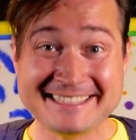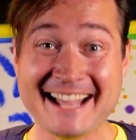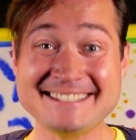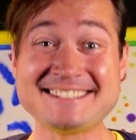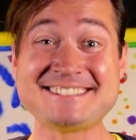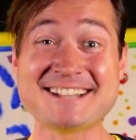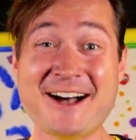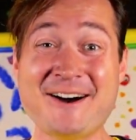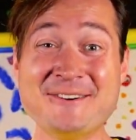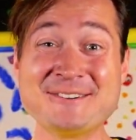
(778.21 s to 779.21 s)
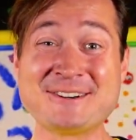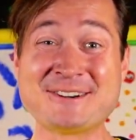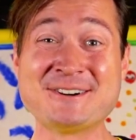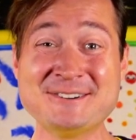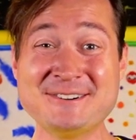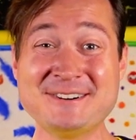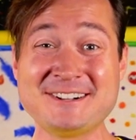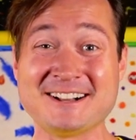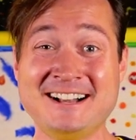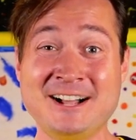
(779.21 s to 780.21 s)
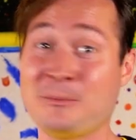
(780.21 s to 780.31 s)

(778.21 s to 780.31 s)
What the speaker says: That's so cool!